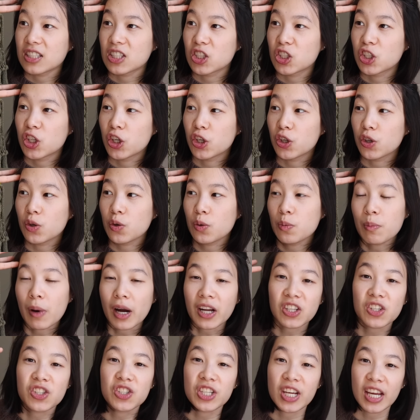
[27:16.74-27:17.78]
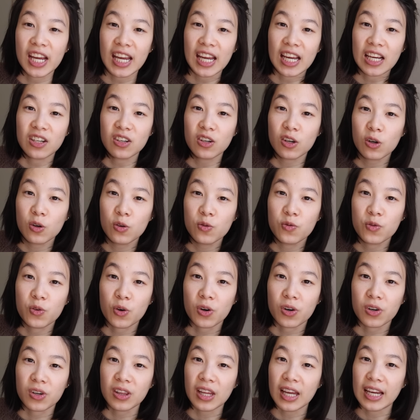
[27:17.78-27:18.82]
too much to handle
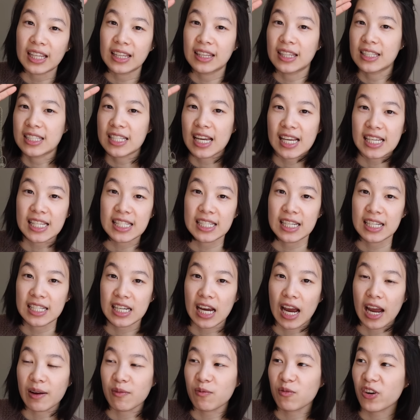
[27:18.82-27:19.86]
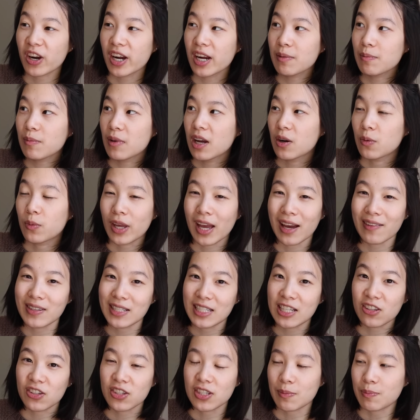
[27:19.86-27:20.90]
for like the test knit time frame. We have
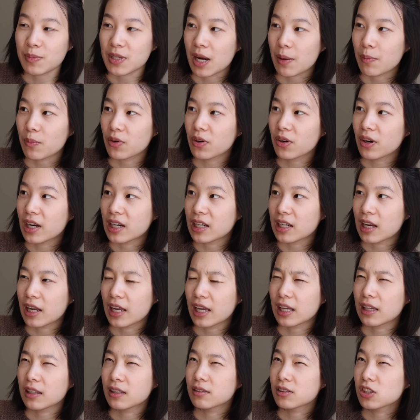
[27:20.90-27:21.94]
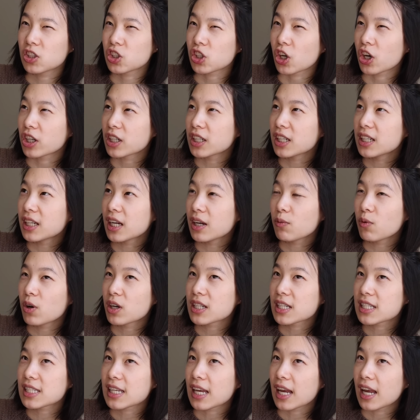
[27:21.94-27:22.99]
until September, and it started, I
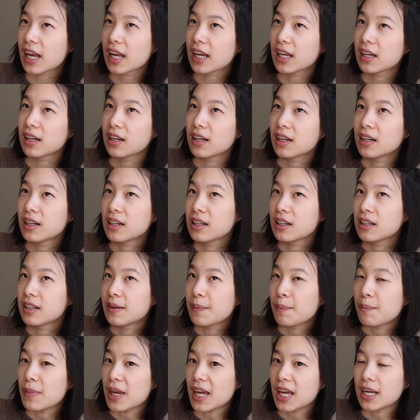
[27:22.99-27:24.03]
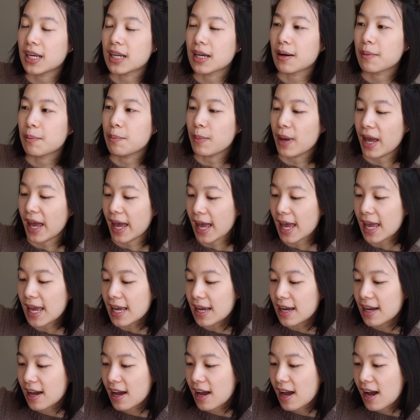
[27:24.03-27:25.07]
want to say,
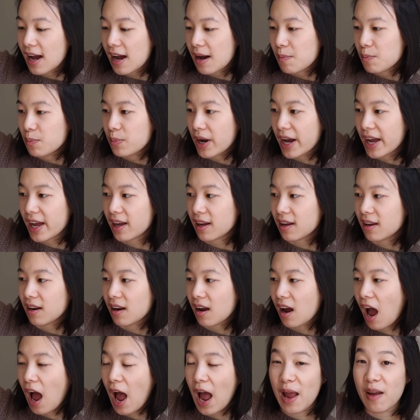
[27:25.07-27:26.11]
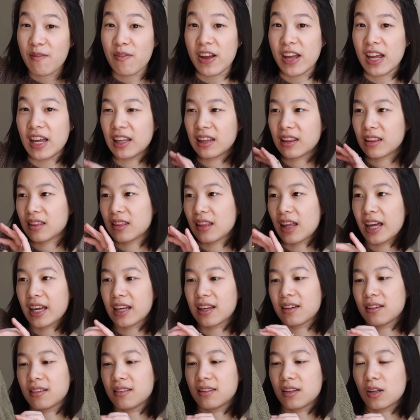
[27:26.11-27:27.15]
mid-May, but I've hit
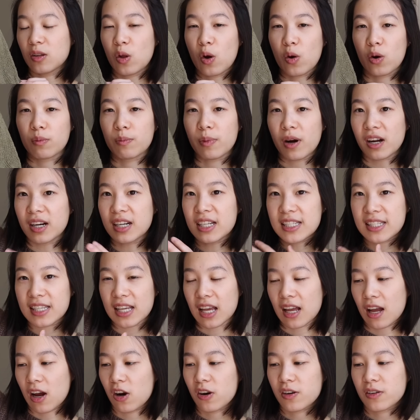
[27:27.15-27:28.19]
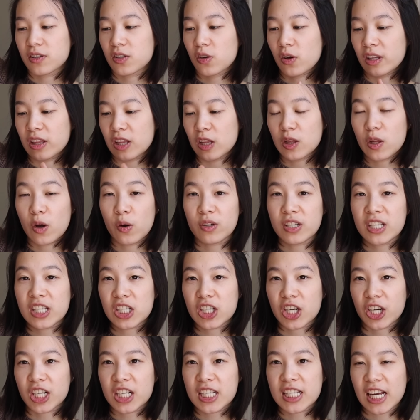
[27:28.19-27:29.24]
like the lower bodice, or sorry, the lowest
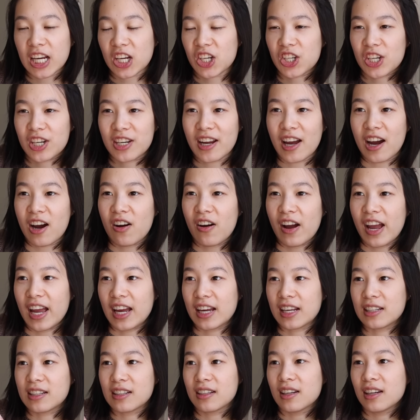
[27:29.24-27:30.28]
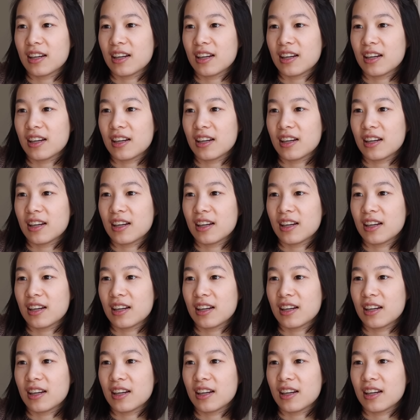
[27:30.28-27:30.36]
skirt section now, and